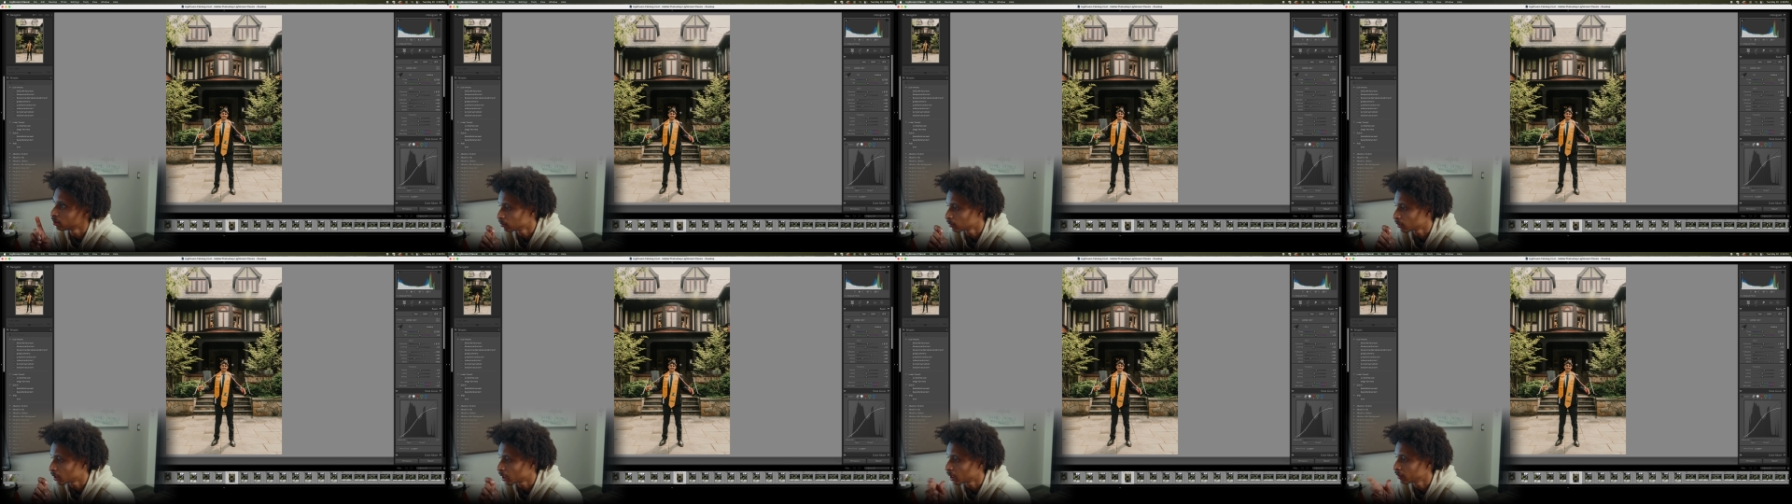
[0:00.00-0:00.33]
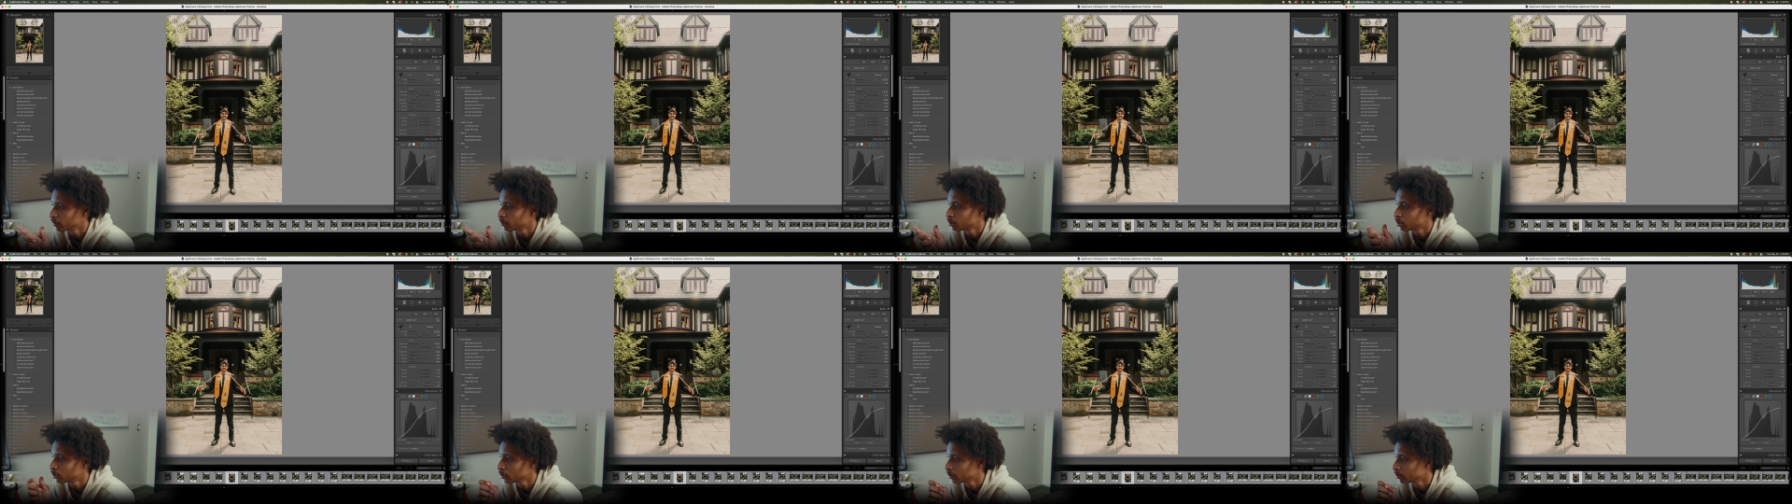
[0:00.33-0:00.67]
kind of
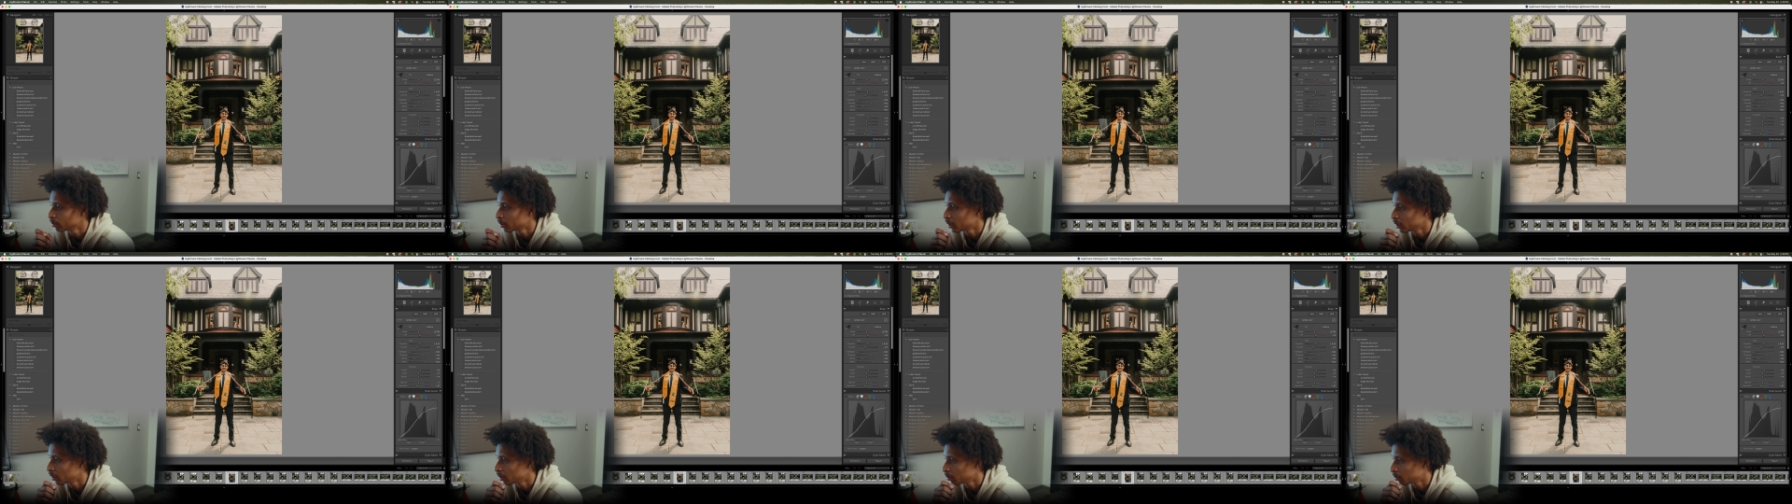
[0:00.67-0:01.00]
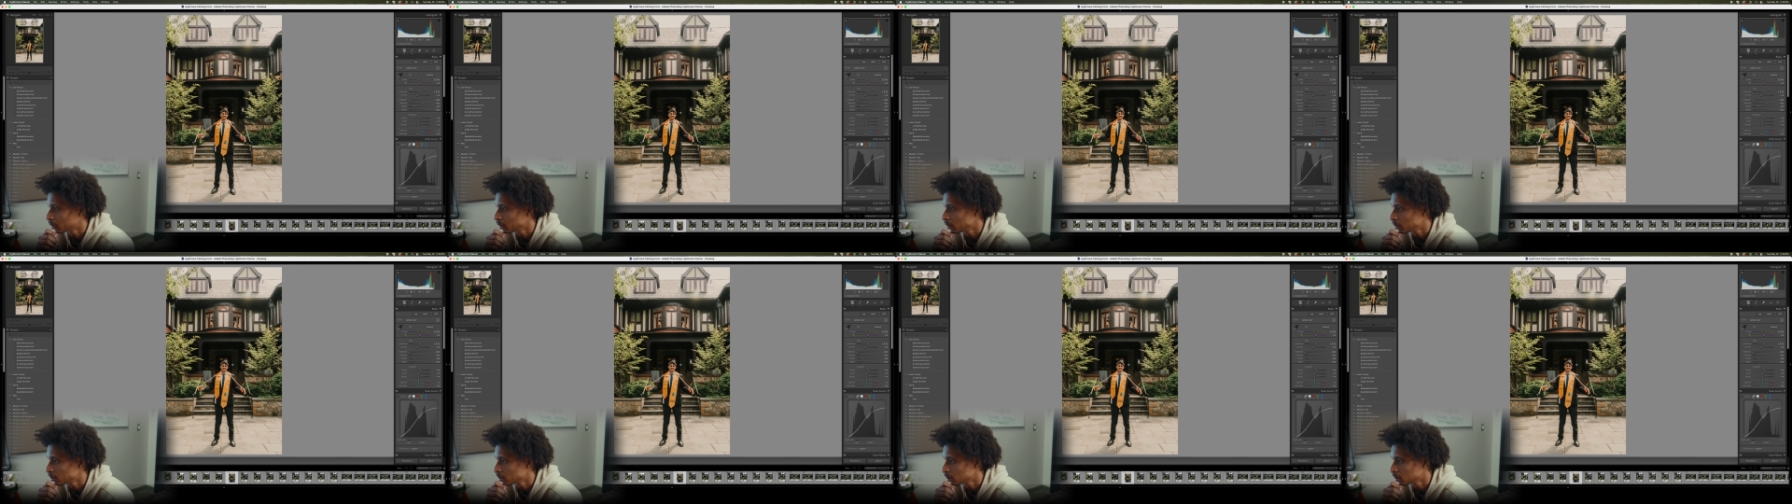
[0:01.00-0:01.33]
important probably to
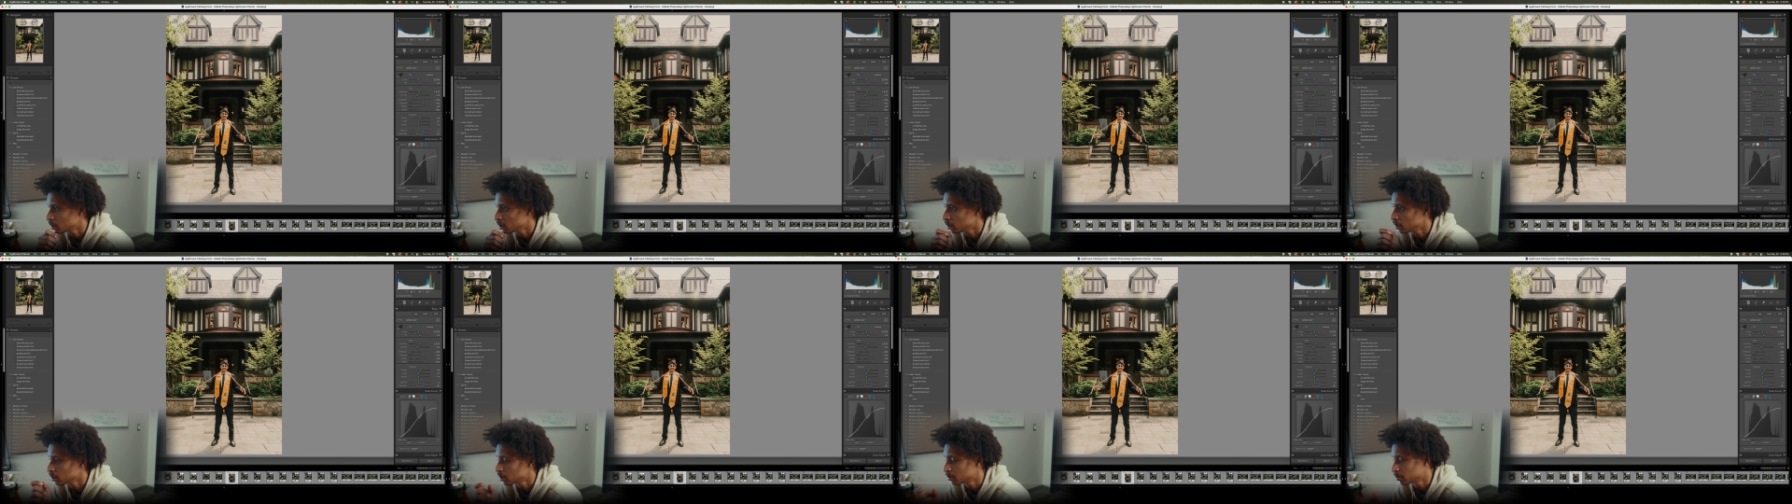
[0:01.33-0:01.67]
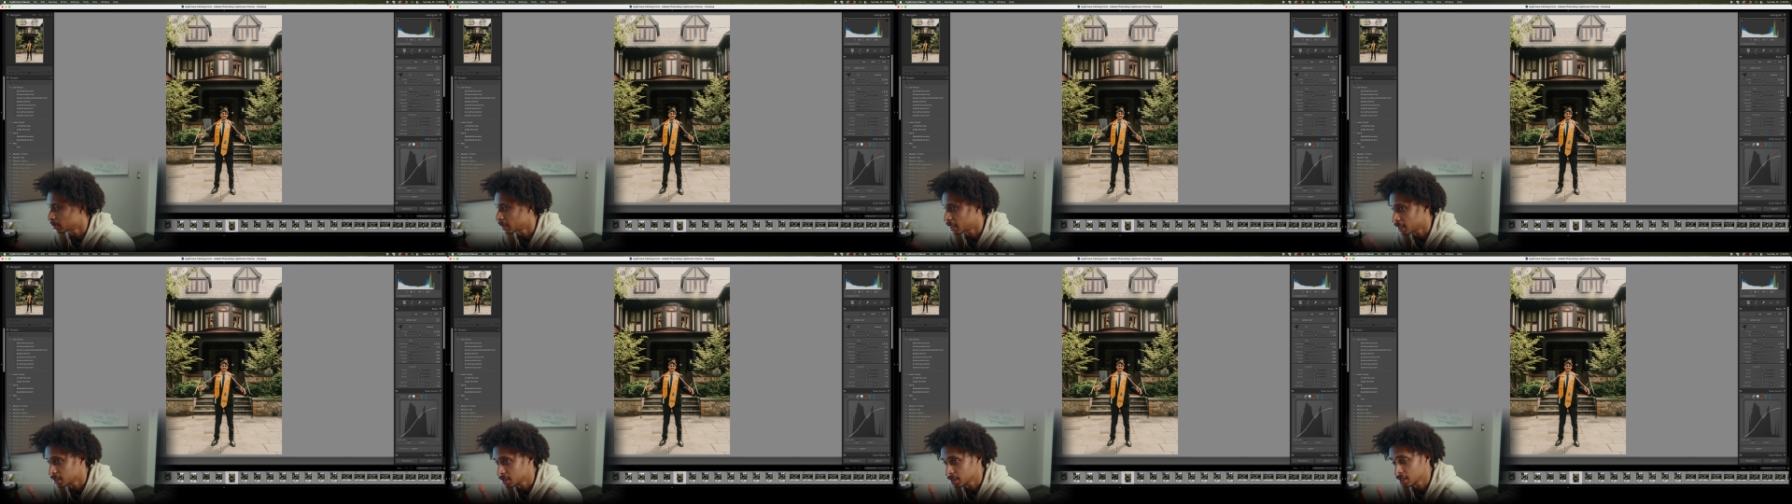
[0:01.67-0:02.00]
mention is
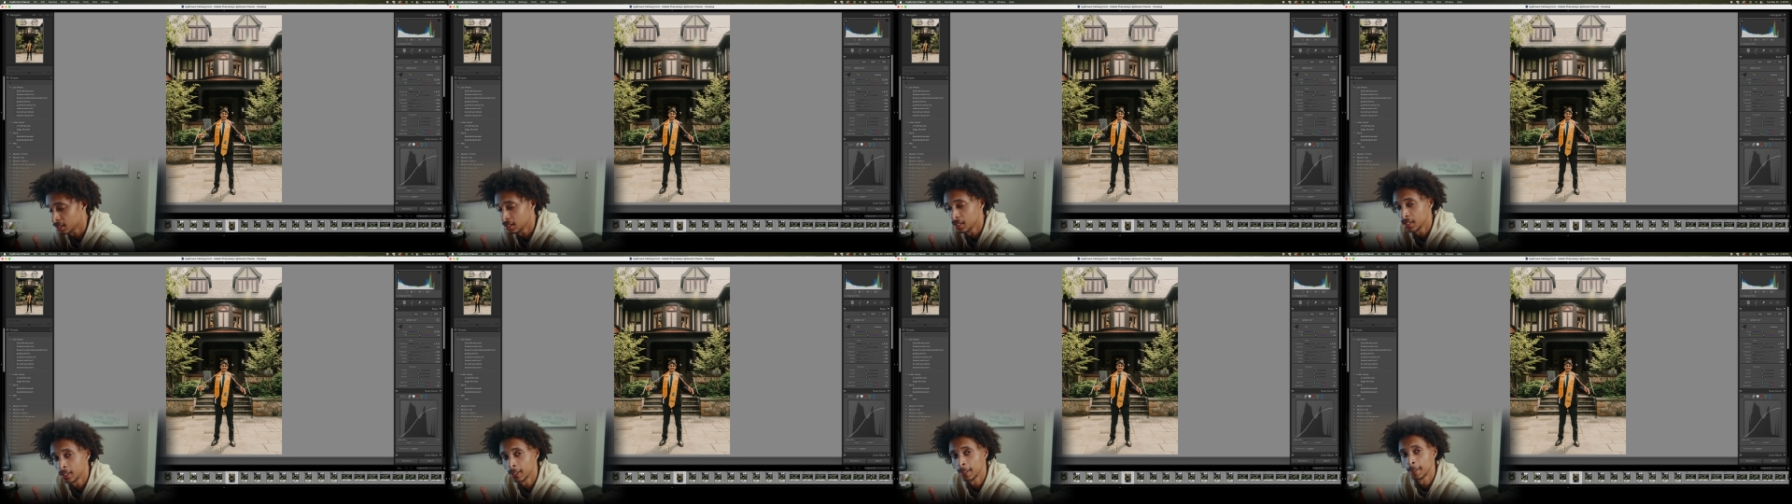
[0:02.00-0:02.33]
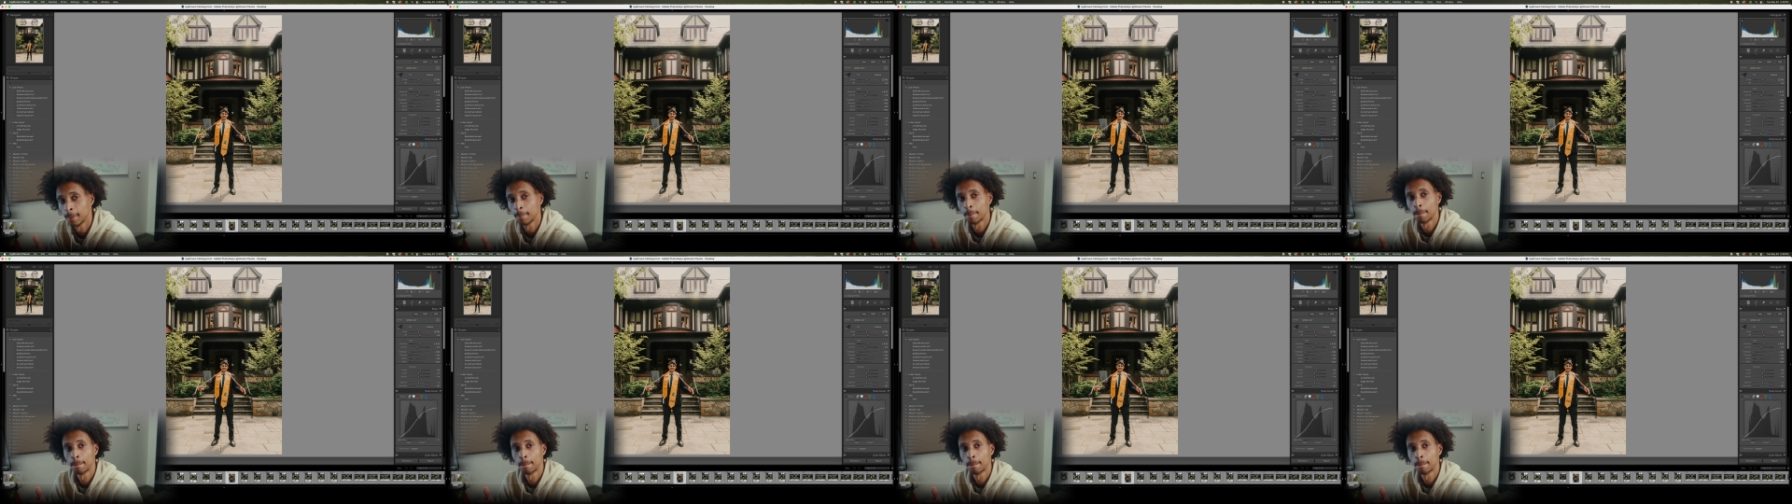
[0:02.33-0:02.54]
masking.